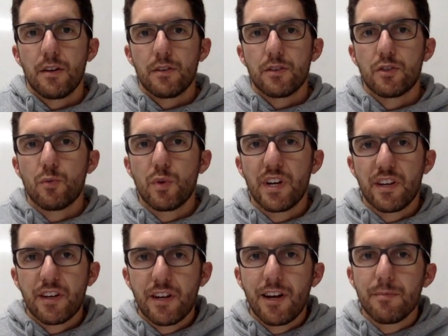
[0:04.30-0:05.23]
So when it
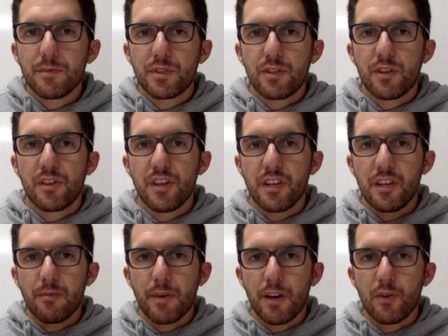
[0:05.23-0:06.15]
comes to thinking
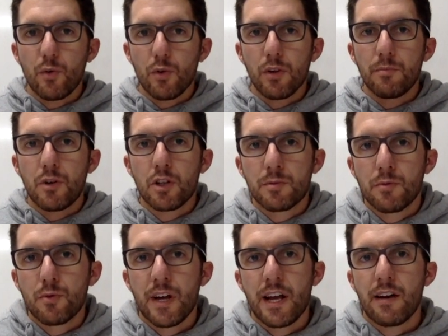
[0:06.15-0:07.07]
about all the
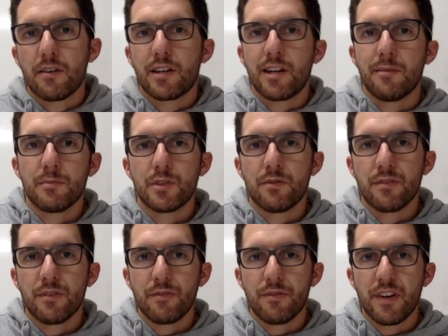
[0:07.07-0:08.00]
possible outcomes of
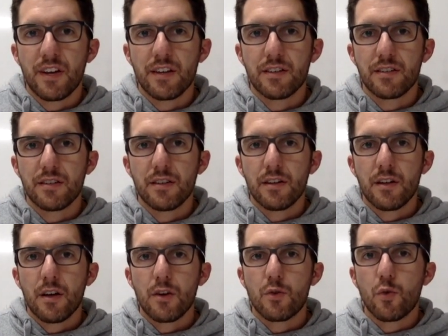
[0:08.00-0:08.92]
an event,
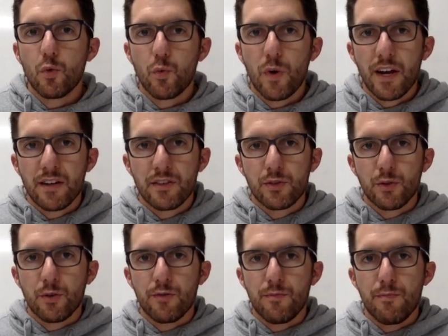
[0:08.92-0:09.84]
a good way to sort
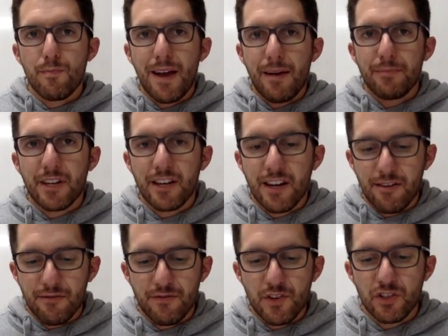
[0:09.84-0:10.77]
of map that
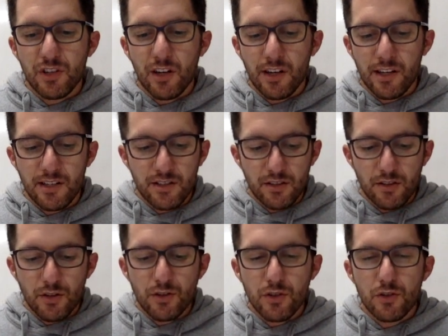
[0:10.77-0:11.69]
out visually is to
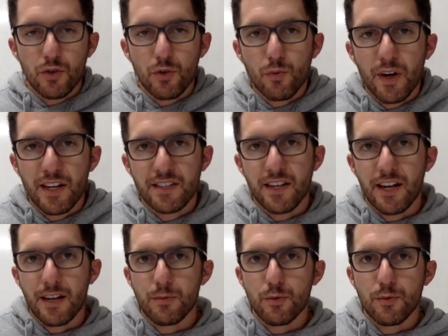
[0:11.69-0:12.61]
use a two-way
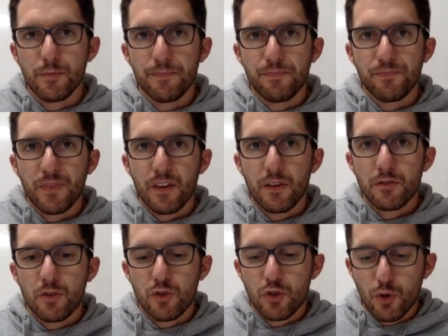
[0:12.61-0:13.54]
table.
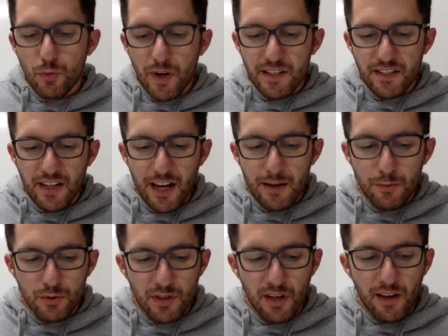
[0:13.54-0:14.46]
So two-way
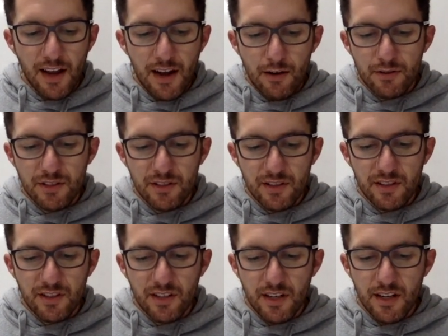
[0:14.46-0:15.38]
tables allow us to
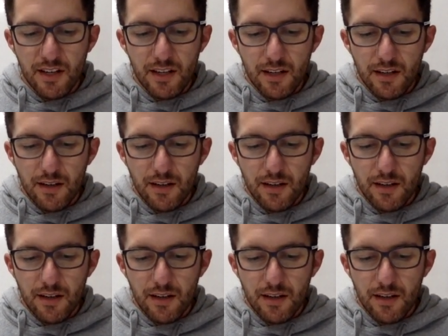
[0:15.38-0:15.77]
see